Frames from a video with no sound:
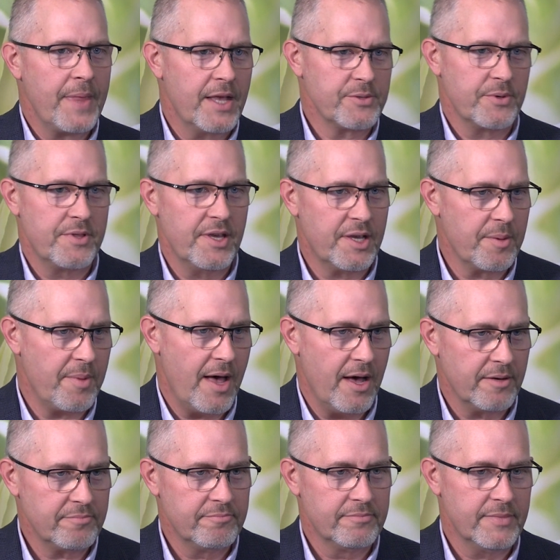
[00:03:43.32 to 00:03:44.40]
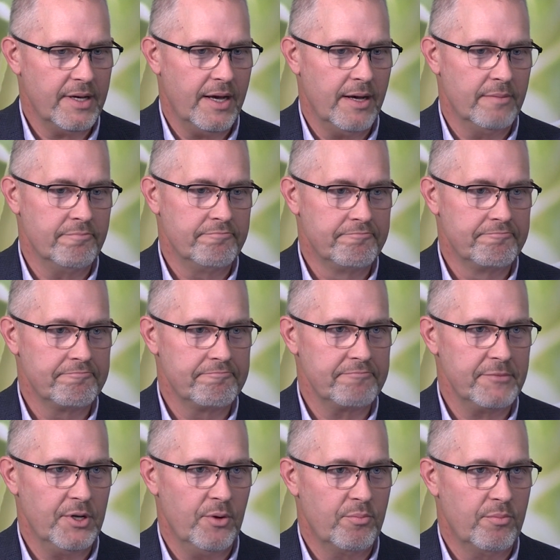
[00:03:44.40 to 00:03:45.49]
As we think about,
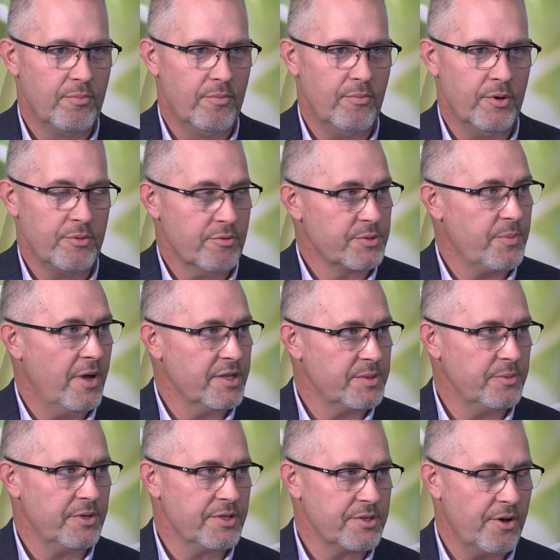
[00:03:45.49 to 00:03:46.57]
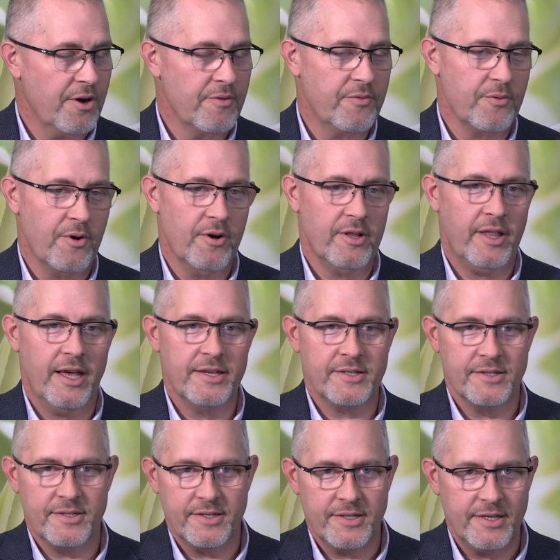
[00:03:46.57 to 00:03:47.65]
what the responsibilities are for our
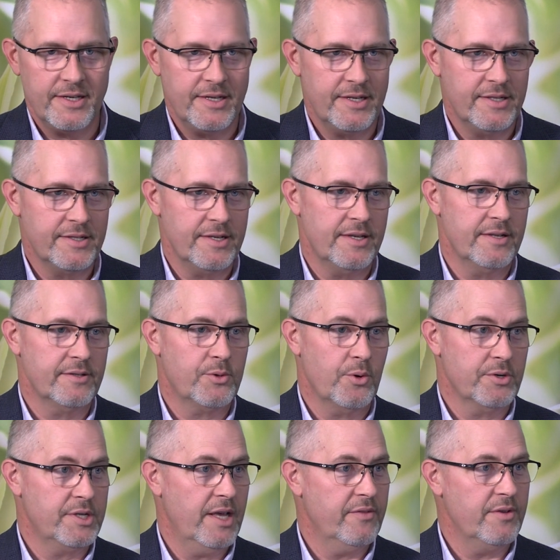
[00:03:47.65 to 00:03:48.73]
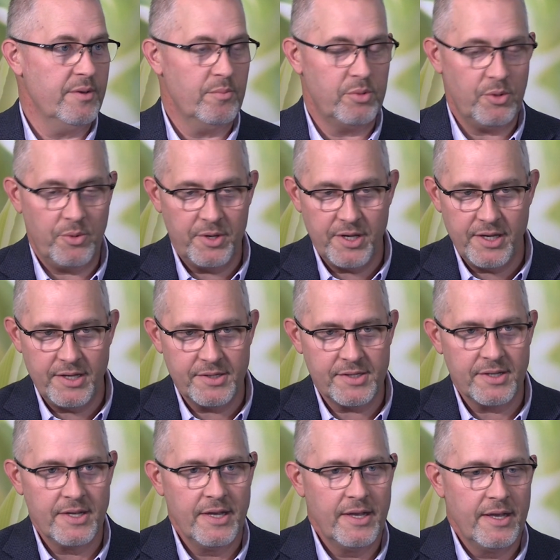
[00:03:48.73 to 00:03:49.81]
licensees and Corteva
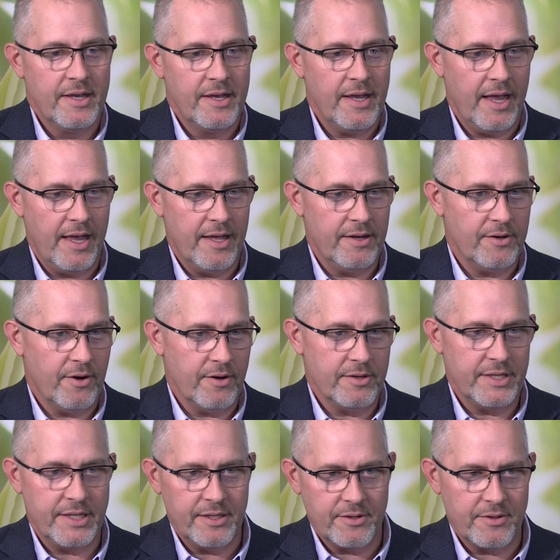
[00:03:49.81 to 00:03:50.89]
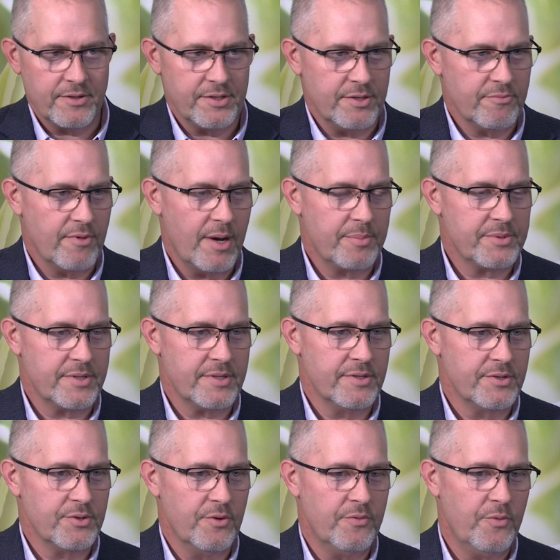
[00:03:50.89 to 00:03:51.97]
employees and our dealers and reps
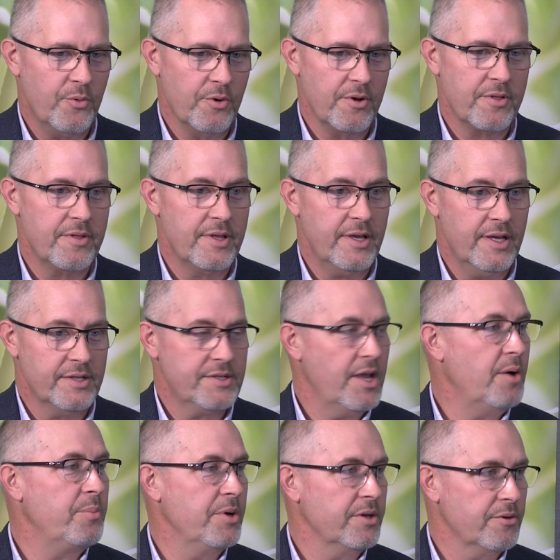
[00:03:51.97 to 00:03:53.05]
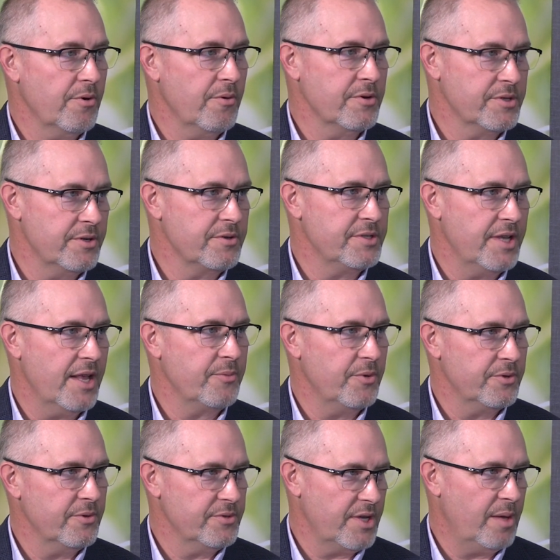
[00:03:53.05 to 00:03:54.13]
and so forth, it's helping growers understand
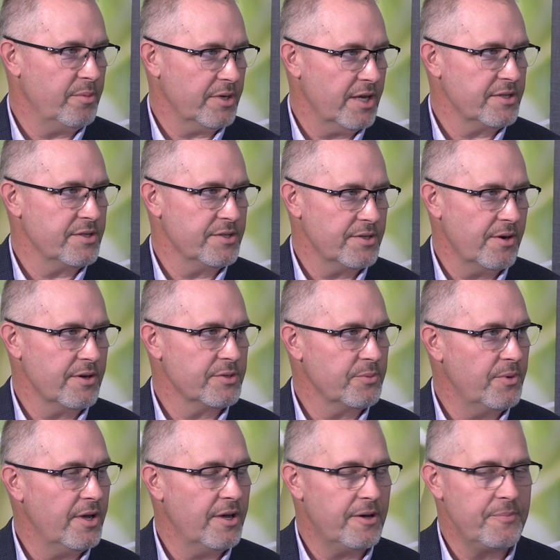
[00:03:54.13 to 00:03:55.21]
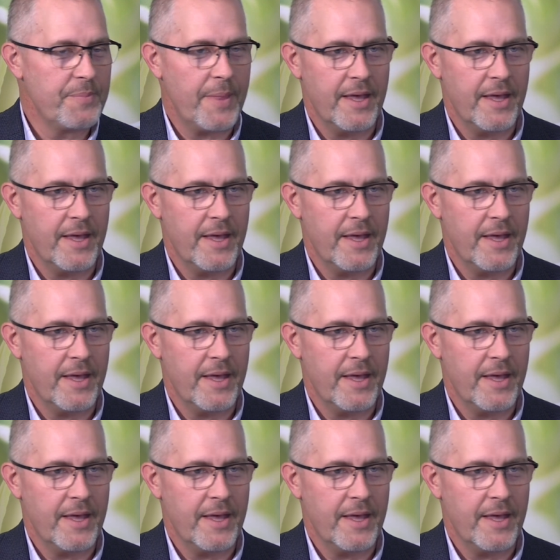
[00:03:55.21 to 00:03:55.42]
what those obligations are as well.